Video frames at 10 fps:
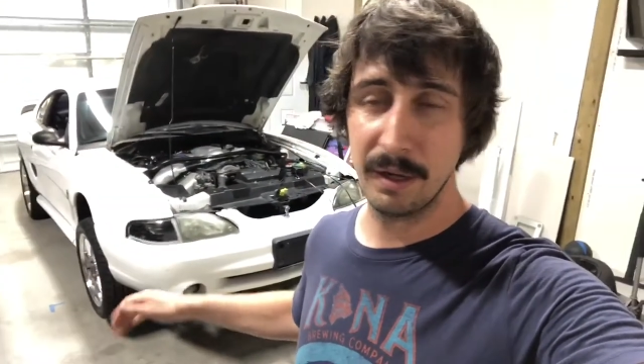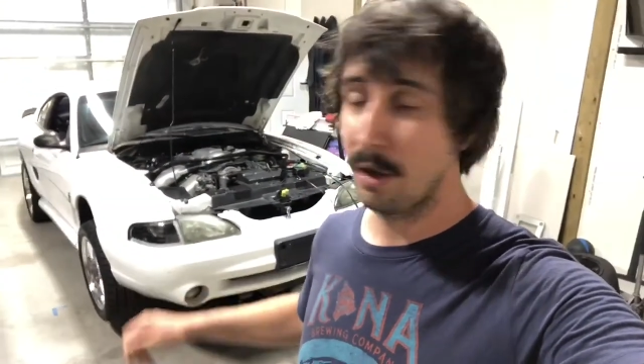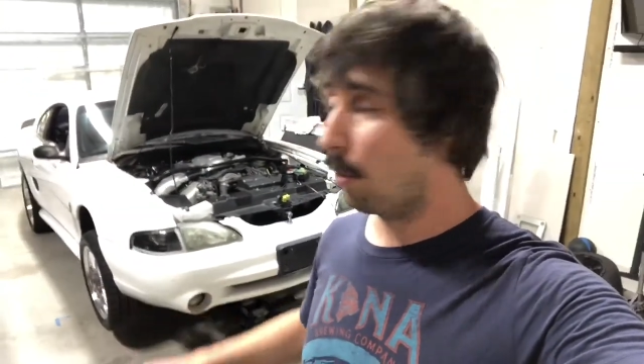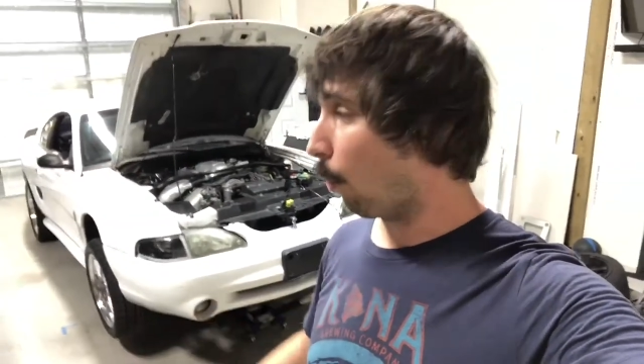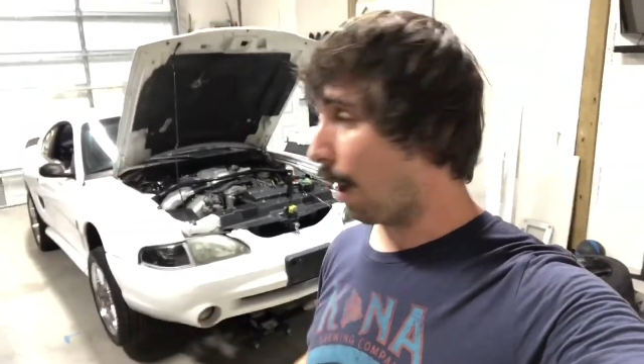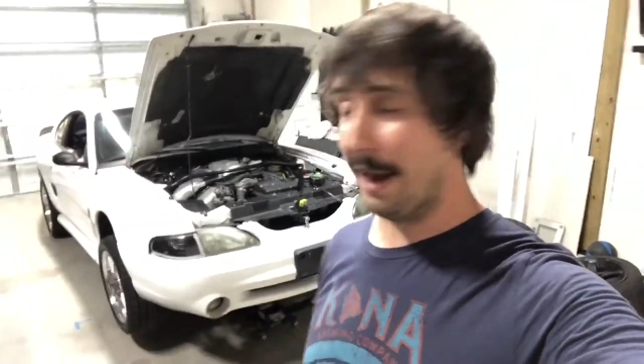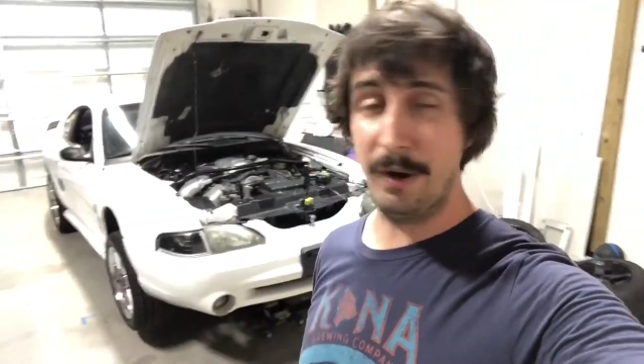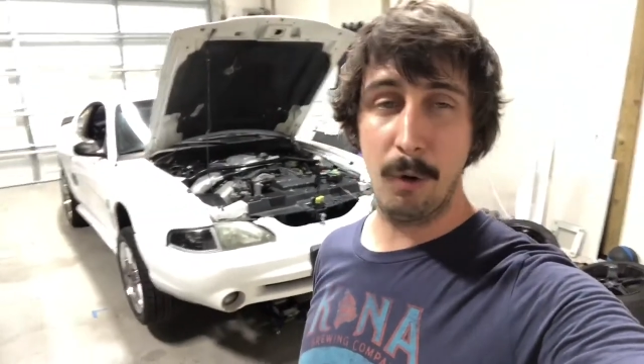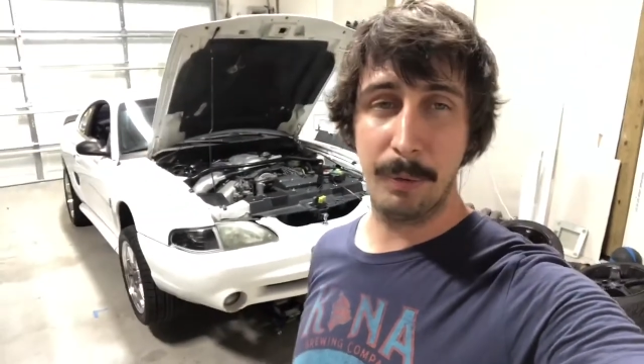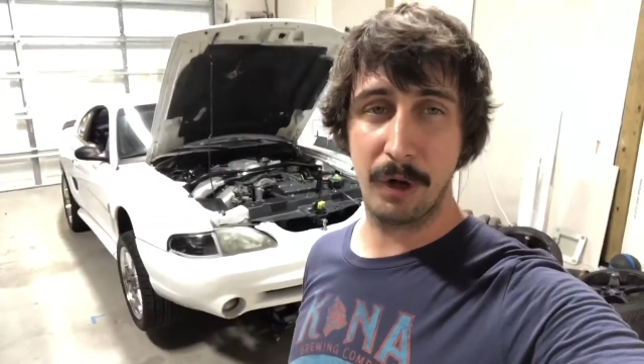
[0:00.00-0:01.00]
wide
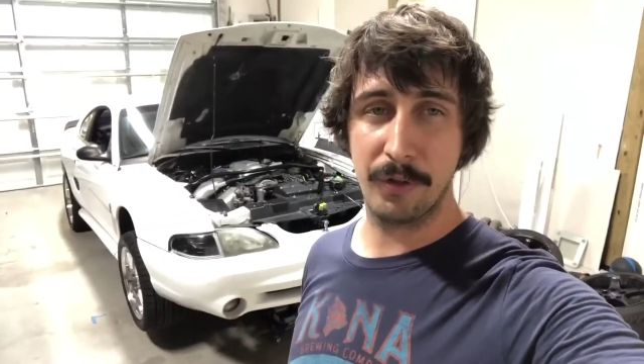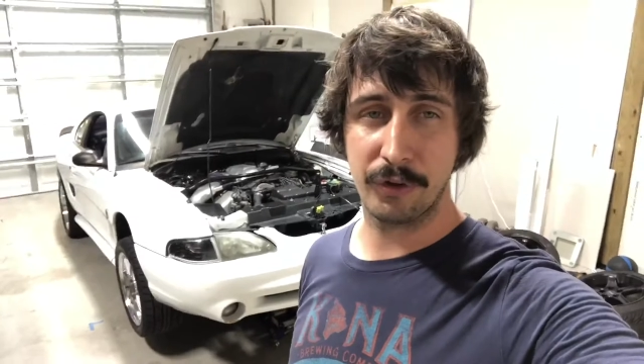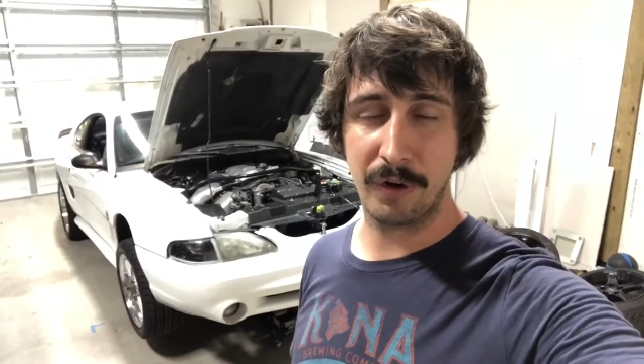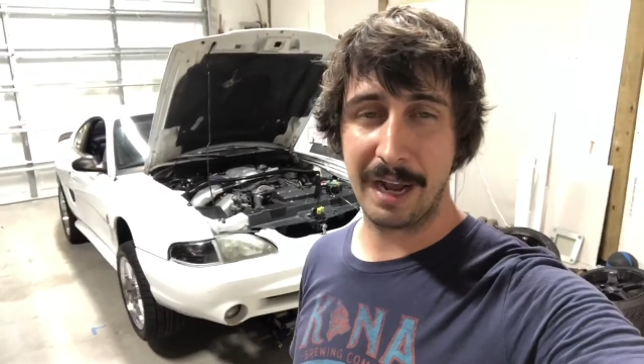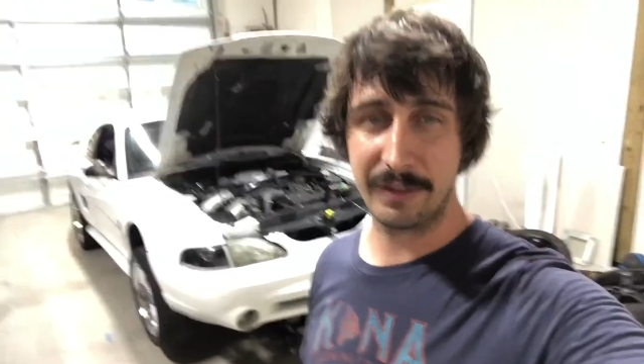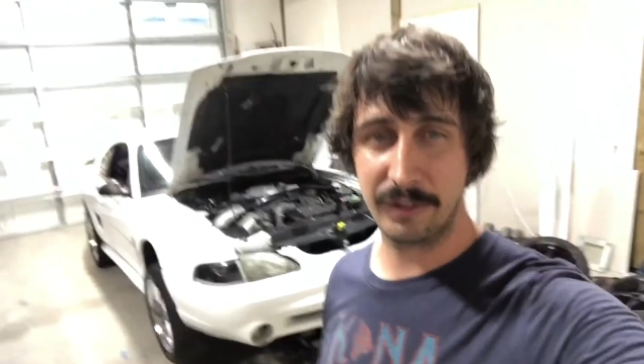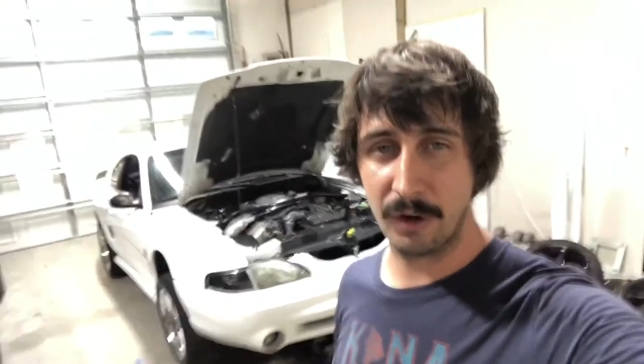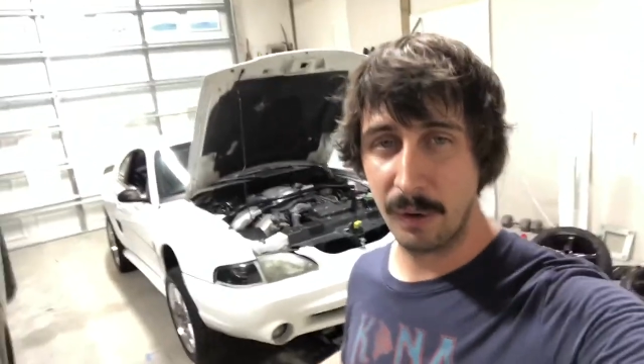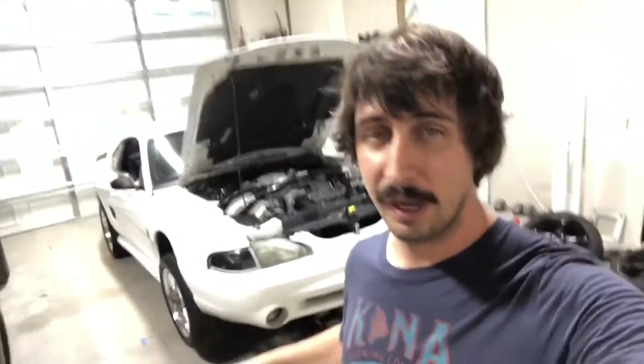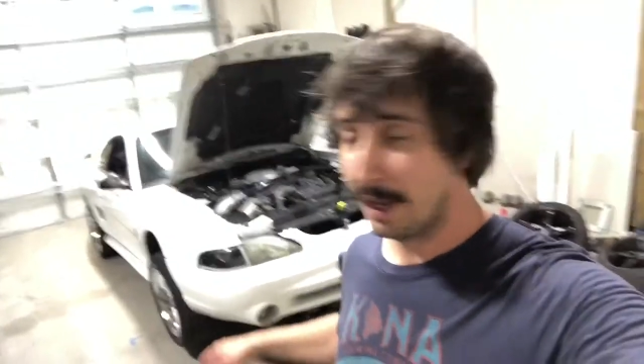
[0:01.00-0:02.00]
open on the track.
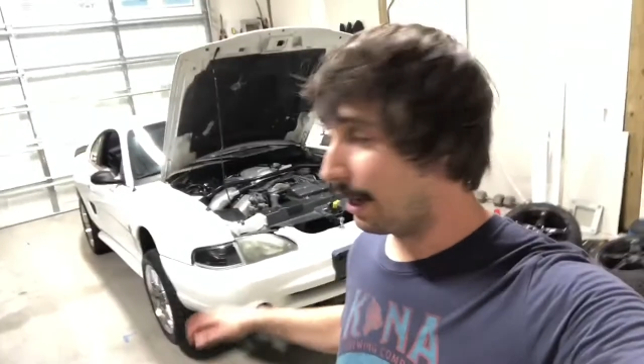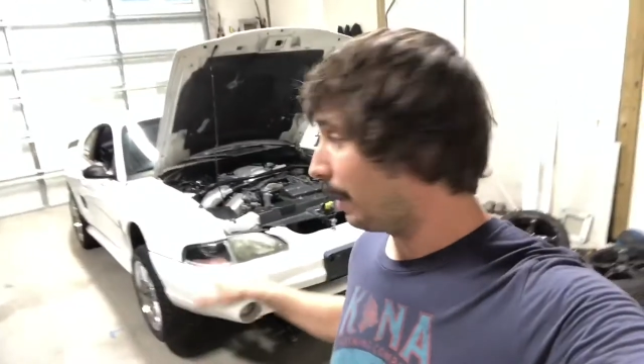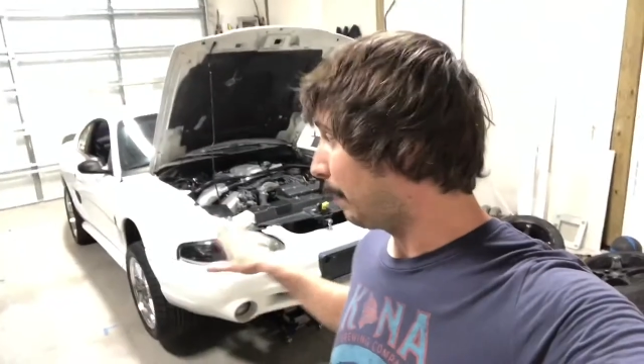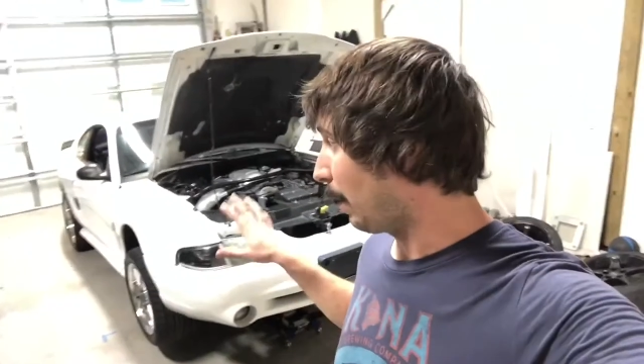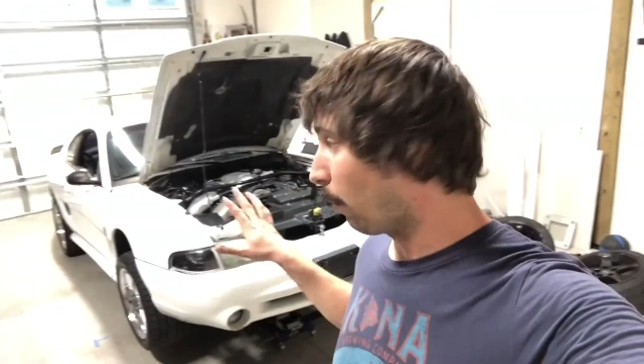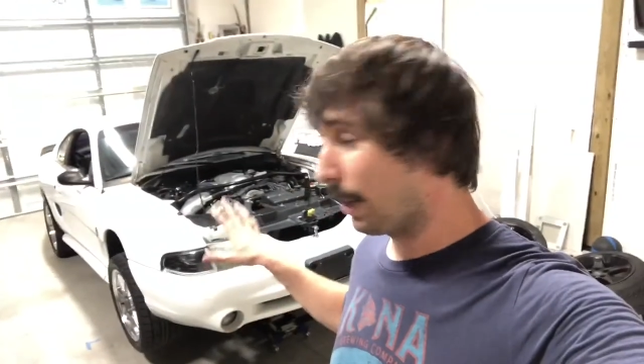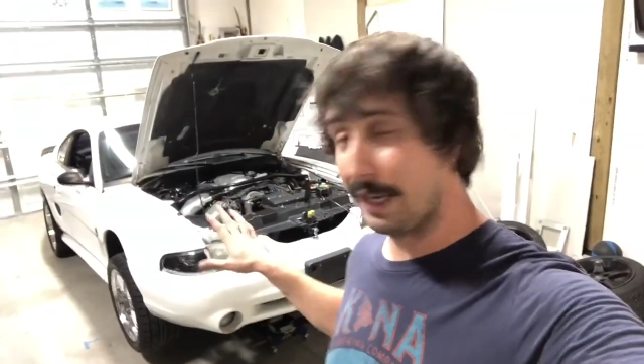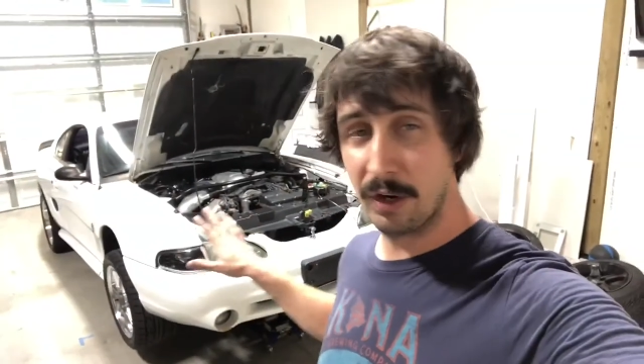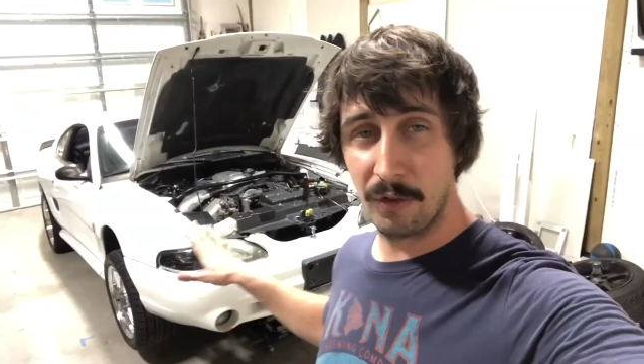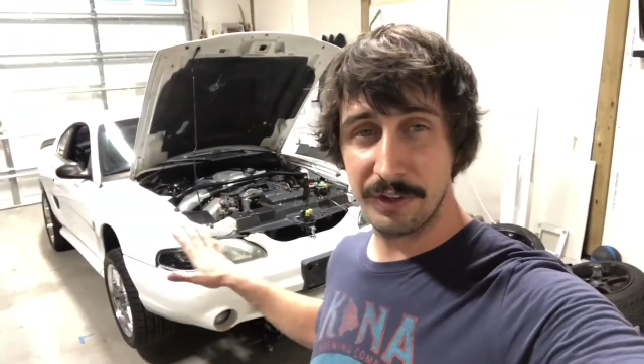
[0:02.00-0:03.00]
So um, I wanna get
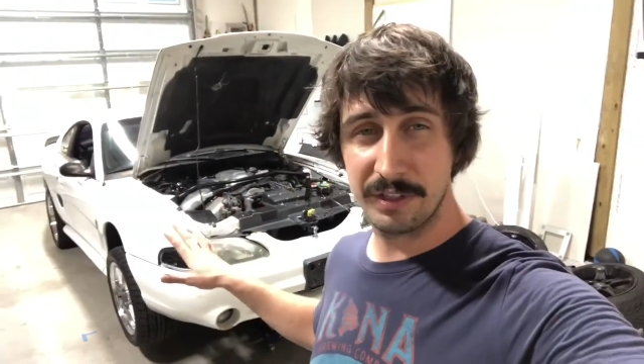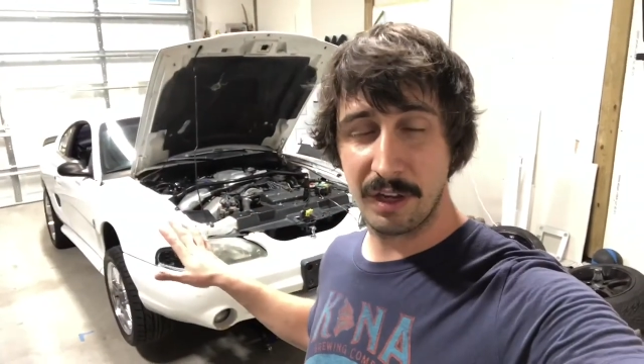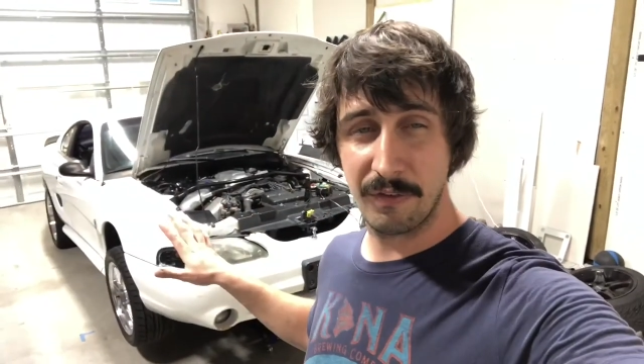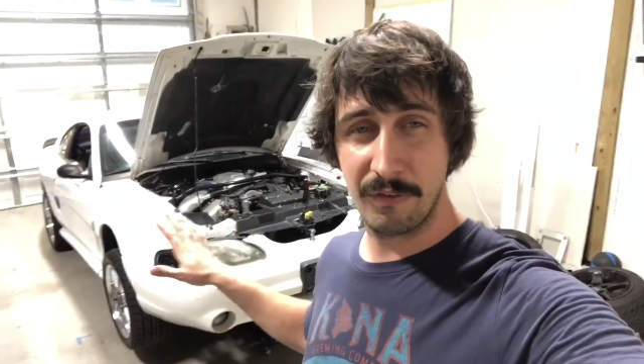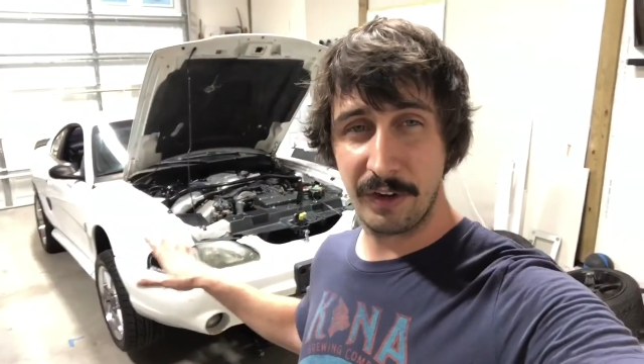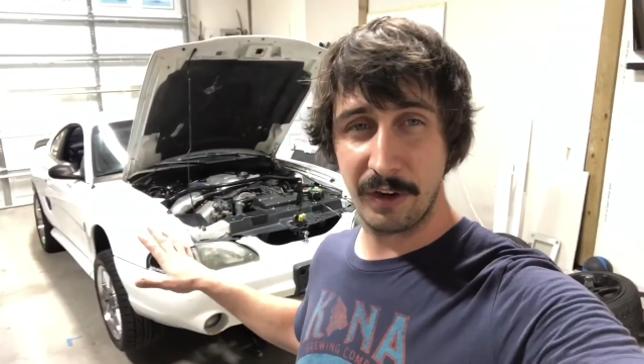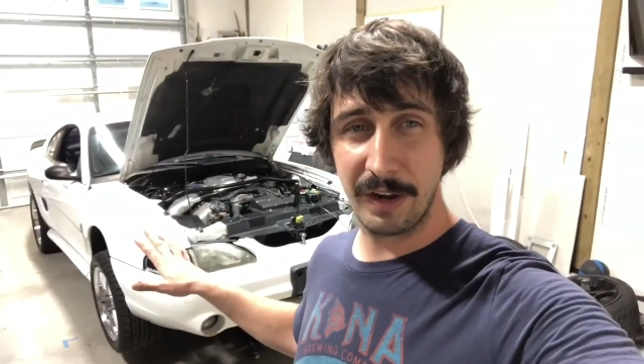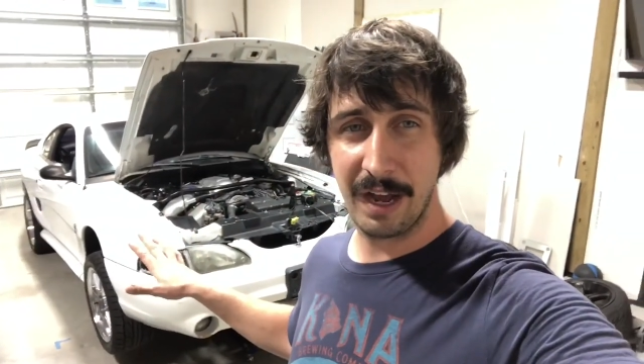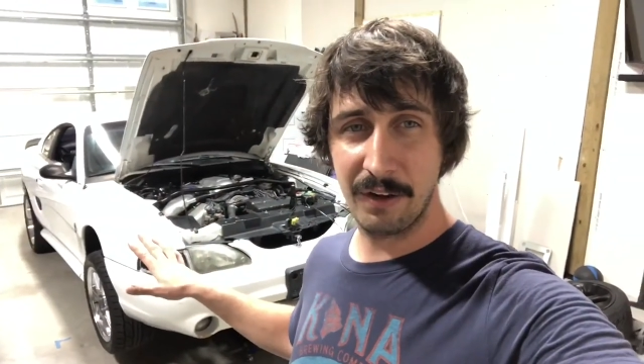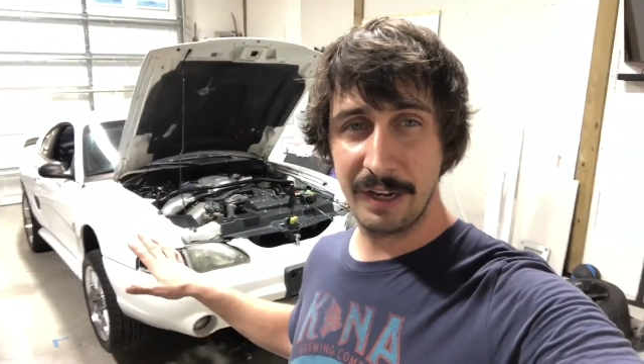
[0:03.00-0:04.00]
all the stuff figured
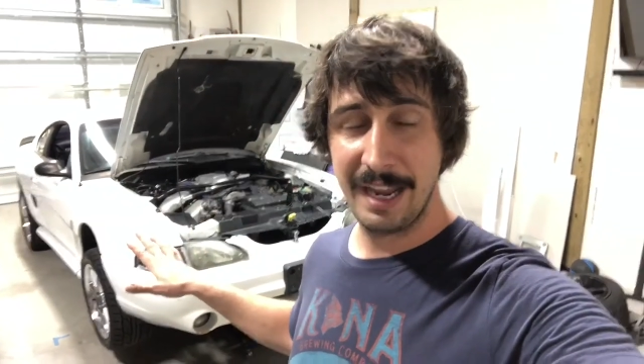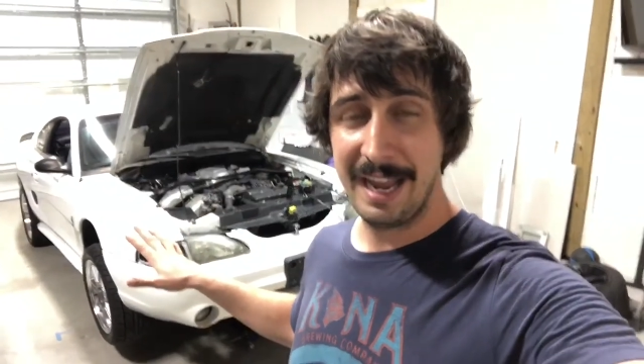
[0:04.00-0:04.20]
out.